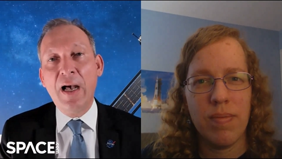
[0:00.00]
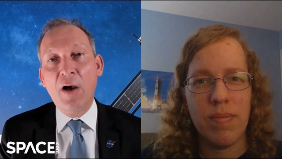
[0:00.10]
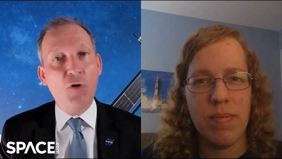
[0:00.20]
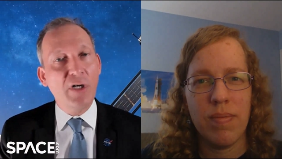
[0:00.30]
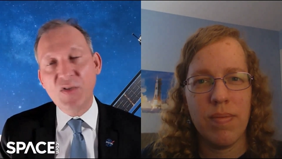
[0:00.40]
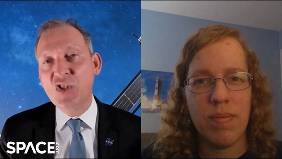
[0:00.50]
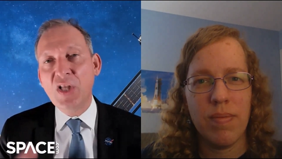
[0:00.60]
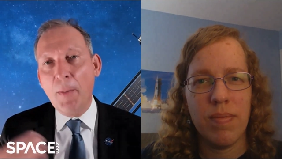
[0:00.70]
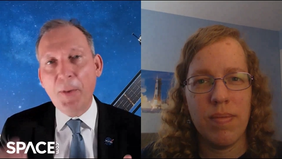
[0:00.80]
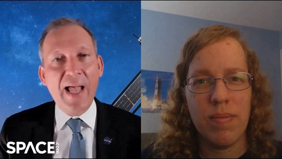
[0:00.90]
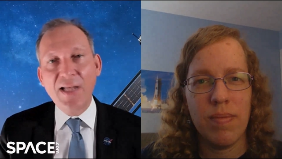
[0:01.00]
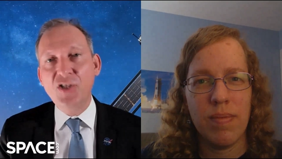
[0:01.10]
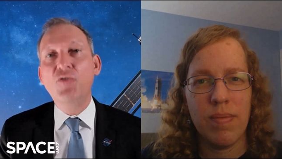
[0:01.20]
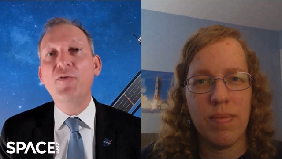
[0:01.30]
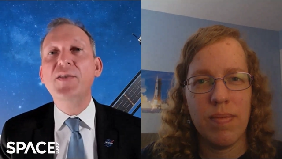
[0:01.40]
Speaker 1: uh, or this double
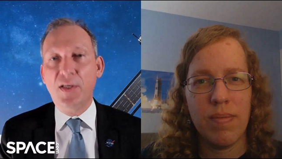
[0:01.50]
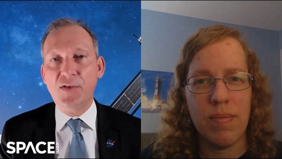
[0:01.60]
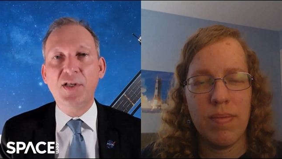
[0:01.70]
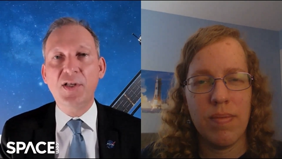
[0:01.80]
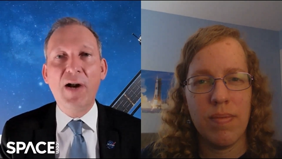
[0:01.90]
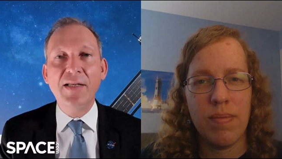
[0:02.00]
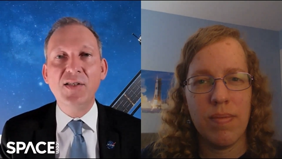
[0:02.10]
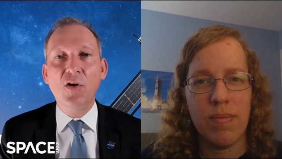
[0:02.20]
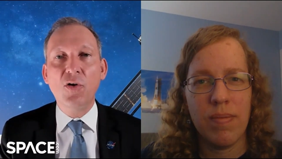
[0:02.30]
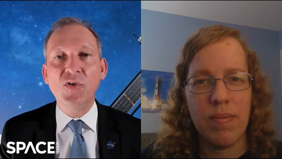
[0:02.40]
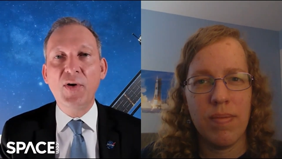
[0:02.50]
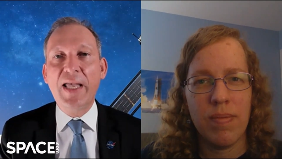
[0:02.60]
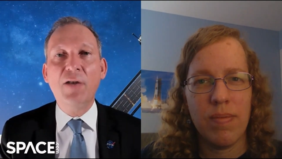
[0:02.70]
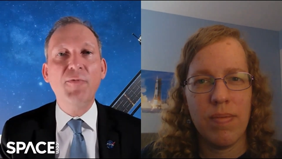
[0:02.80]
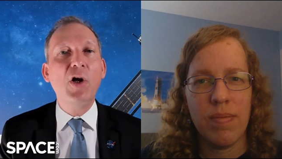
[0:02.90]
asteroid system, right? So,
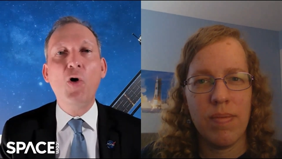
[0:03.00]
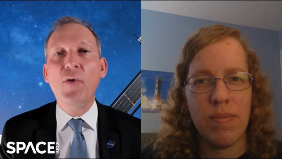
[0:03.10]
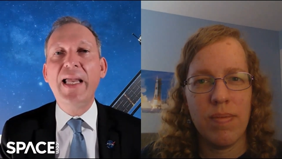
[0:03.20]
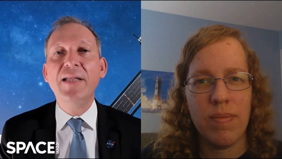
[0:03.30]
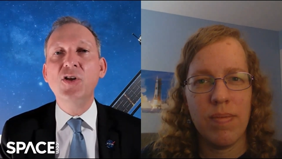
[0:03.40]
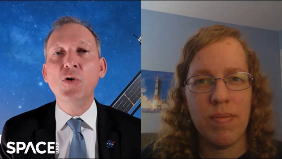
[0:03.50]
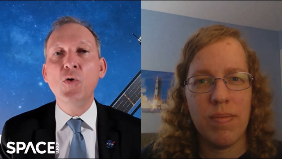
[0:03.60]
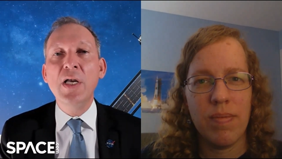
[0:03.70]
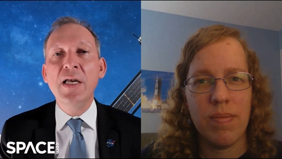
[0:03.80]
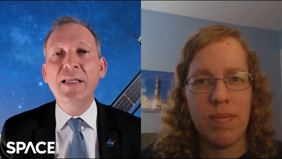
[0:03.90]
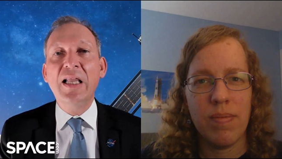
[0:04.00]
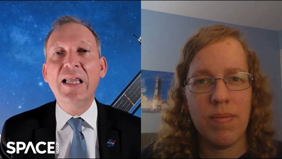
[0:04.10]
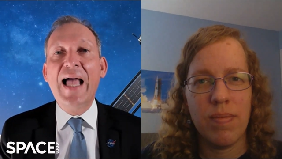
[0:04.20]
so again, we're going into the